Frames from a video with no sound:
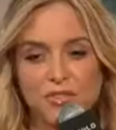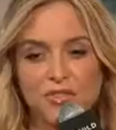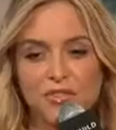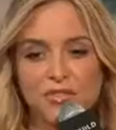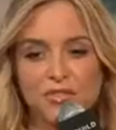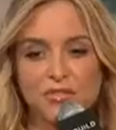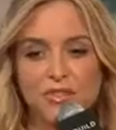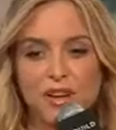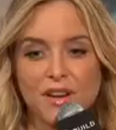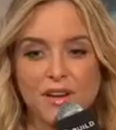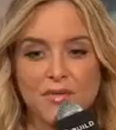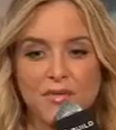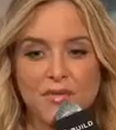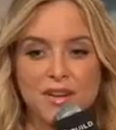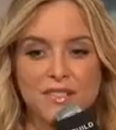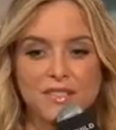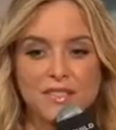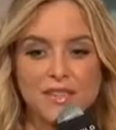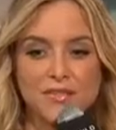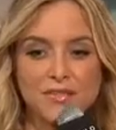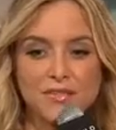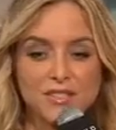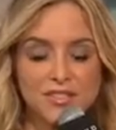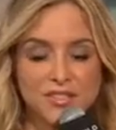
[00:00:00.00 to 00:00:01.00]
to do
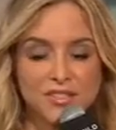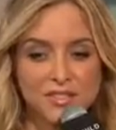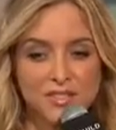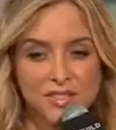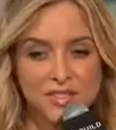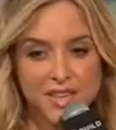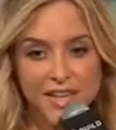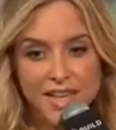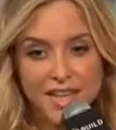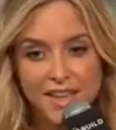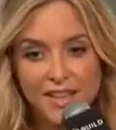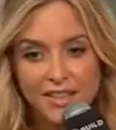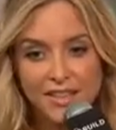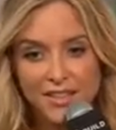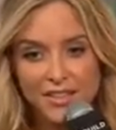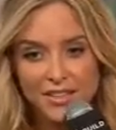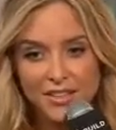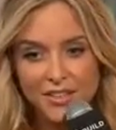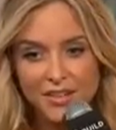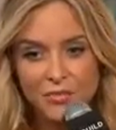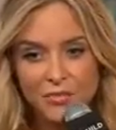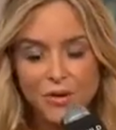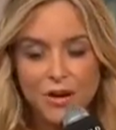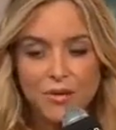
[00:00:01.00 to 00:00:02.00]
ayahuasca with Chelsea
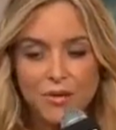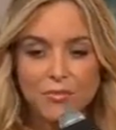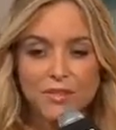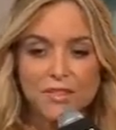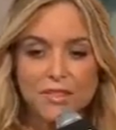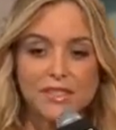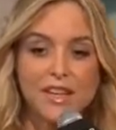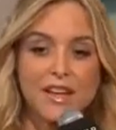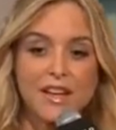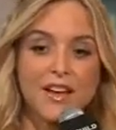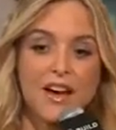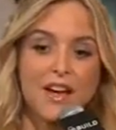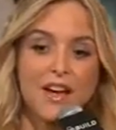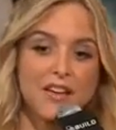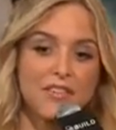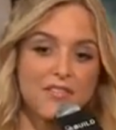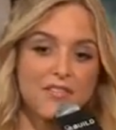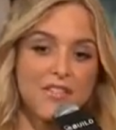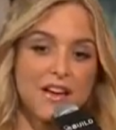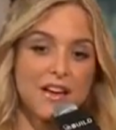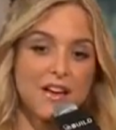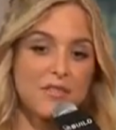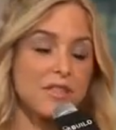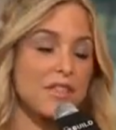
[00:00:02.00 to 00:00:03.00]
Handler. One was I got in a
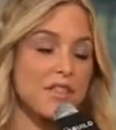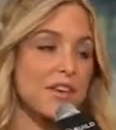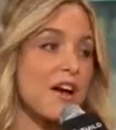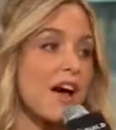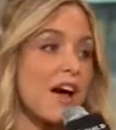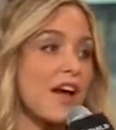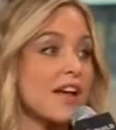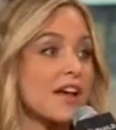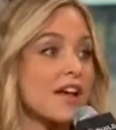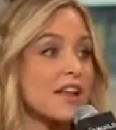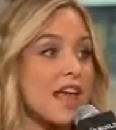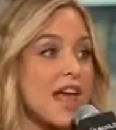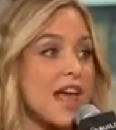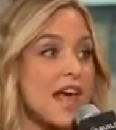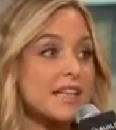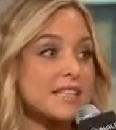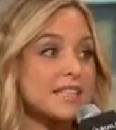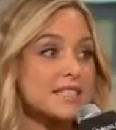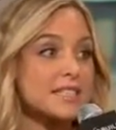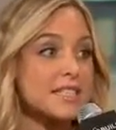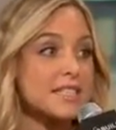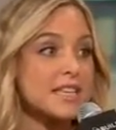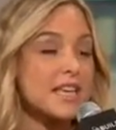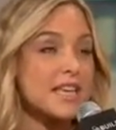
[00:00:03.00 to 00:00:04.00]
fight with a guy on
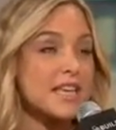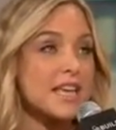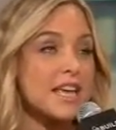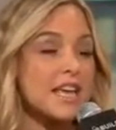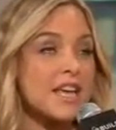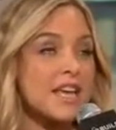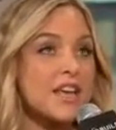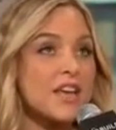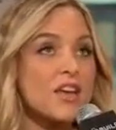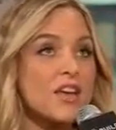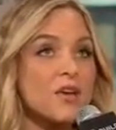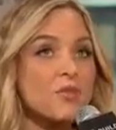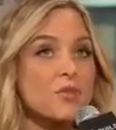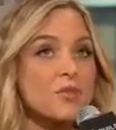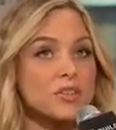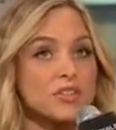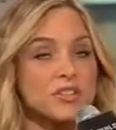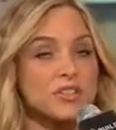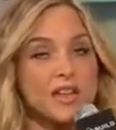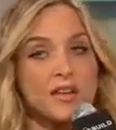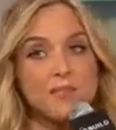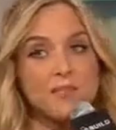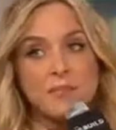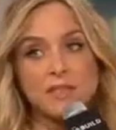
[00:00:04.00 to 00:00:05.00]
Etsy,
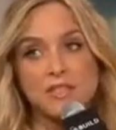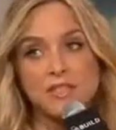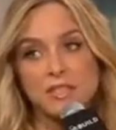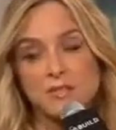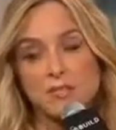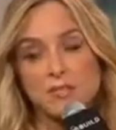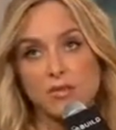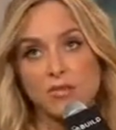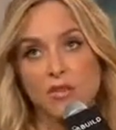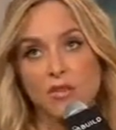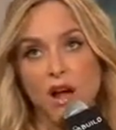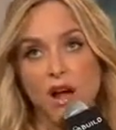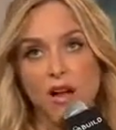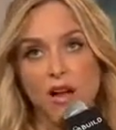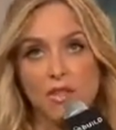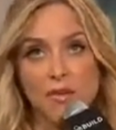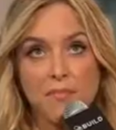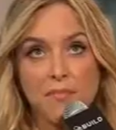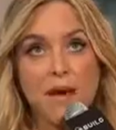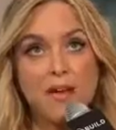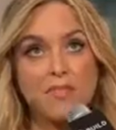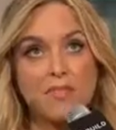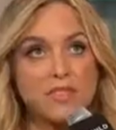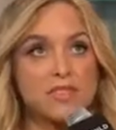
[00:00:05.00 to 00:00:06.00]
which led me to the
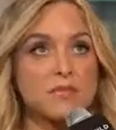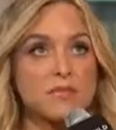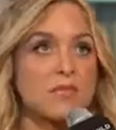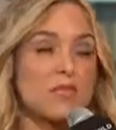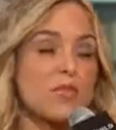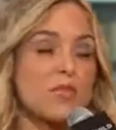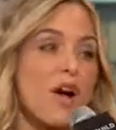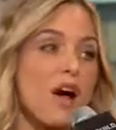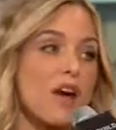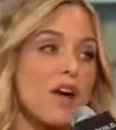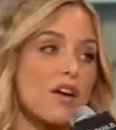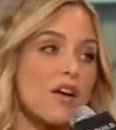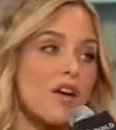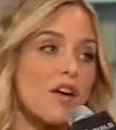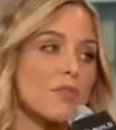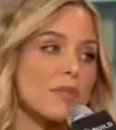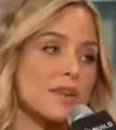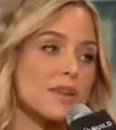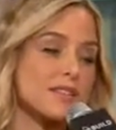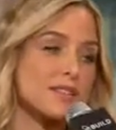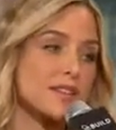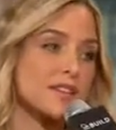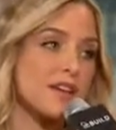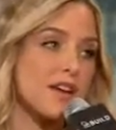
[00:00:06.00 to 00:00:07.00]
mountains of Morocco
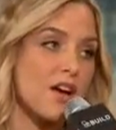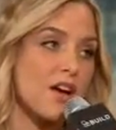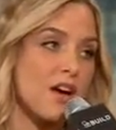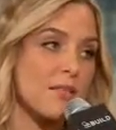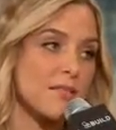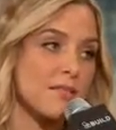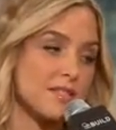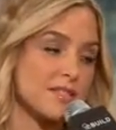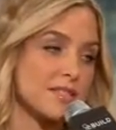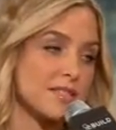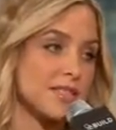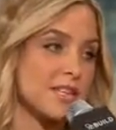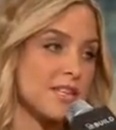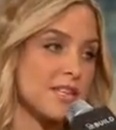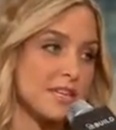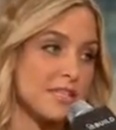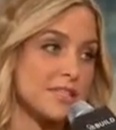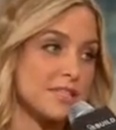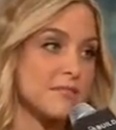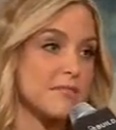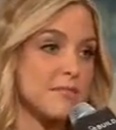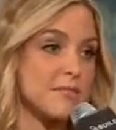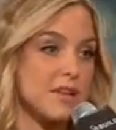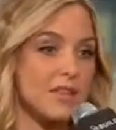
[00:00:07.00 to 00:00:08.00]
because I obviously needed
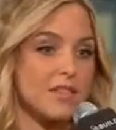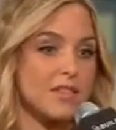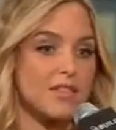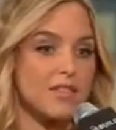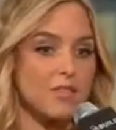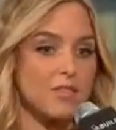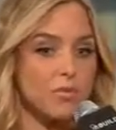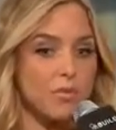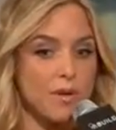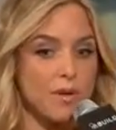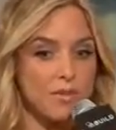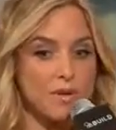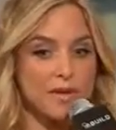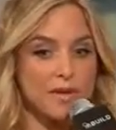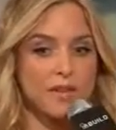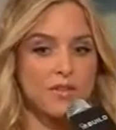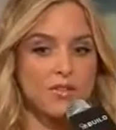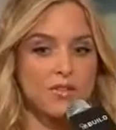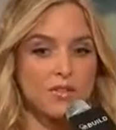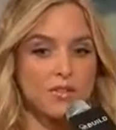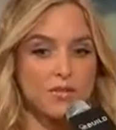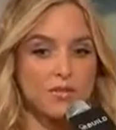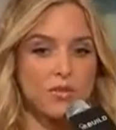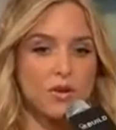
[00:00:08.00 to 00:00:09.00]
to meet the women
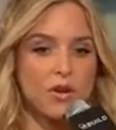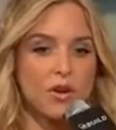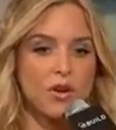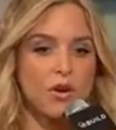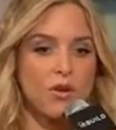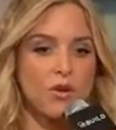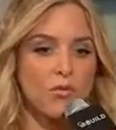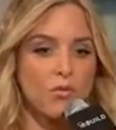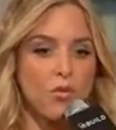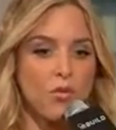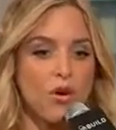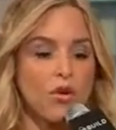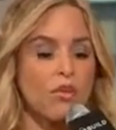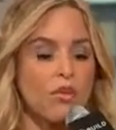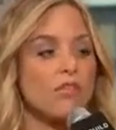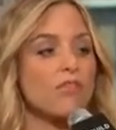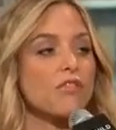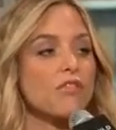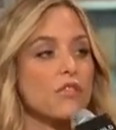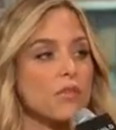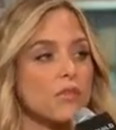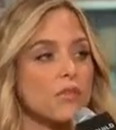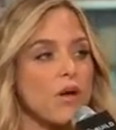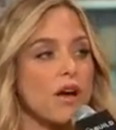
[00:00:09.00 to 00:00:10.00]
who
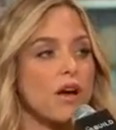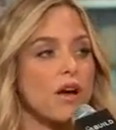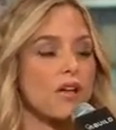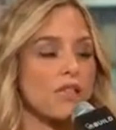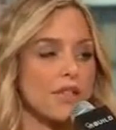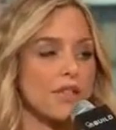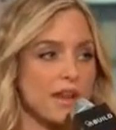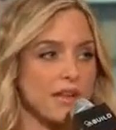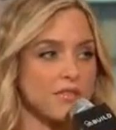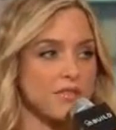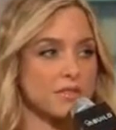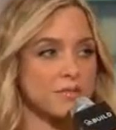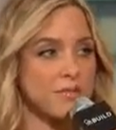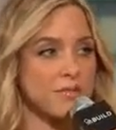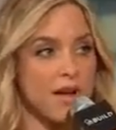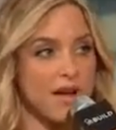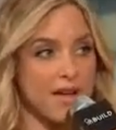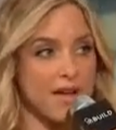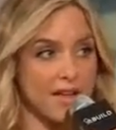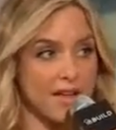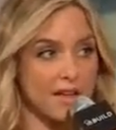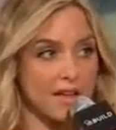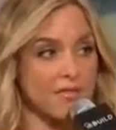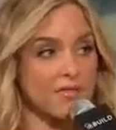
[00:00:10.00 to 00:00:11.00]
wove the rug that I was
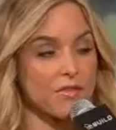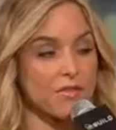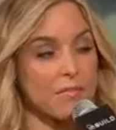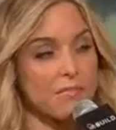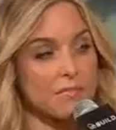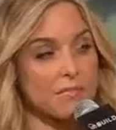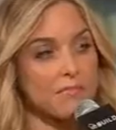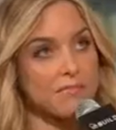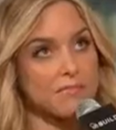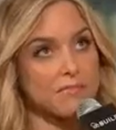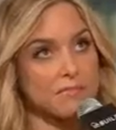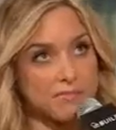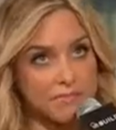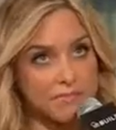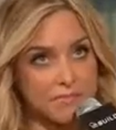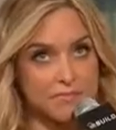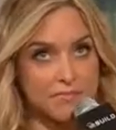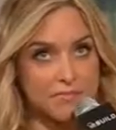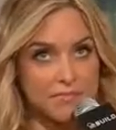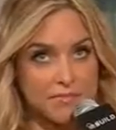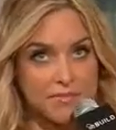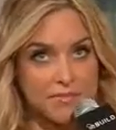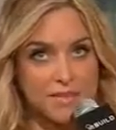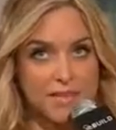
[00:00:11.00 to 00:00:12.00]
buying from
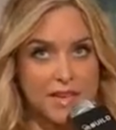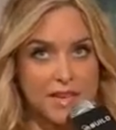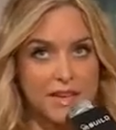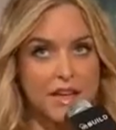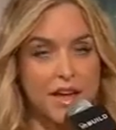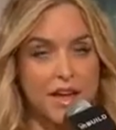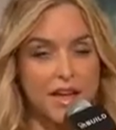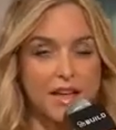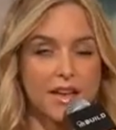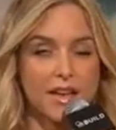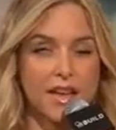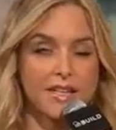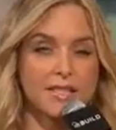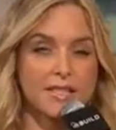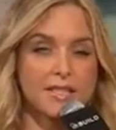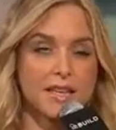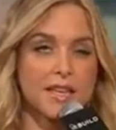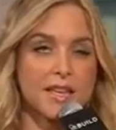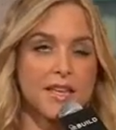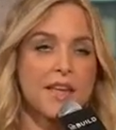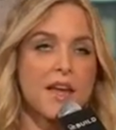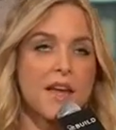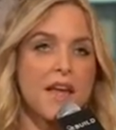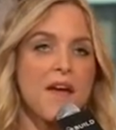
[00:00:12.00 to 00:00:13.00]
said guy on
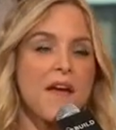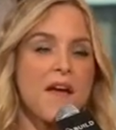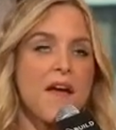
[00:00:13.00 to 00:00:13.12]
Etsy.